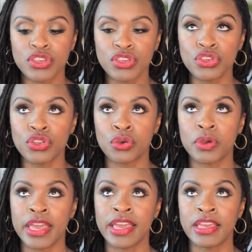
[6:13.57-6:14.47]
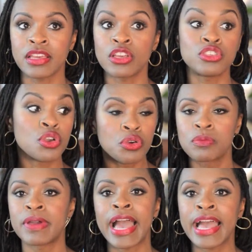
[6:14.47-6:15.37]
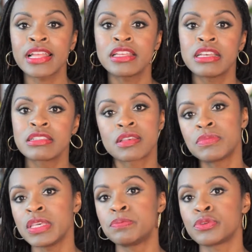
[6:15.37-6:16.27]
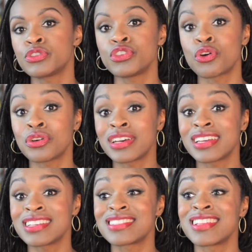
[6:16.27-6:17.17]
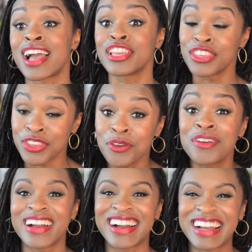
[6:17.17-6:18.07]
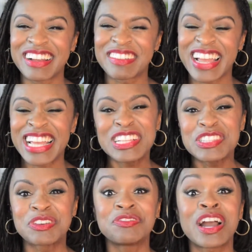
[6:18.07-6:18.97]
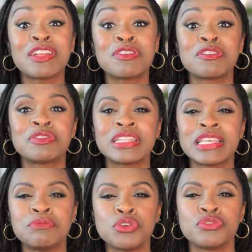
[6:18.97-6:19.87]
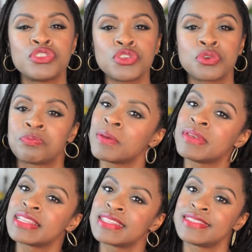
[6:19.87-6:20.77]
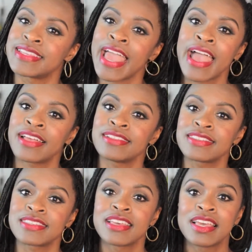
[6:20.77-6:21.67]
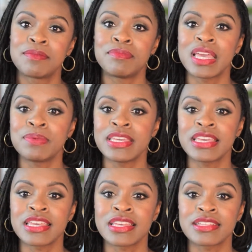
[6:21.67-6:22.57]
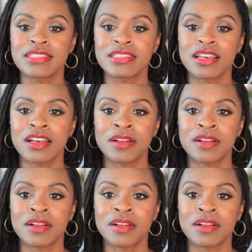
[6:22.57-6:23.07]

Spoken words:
yoga mat. Some people's yoga is not yoga, right? So find what really moves you. Maybe it's dance. Maybe it's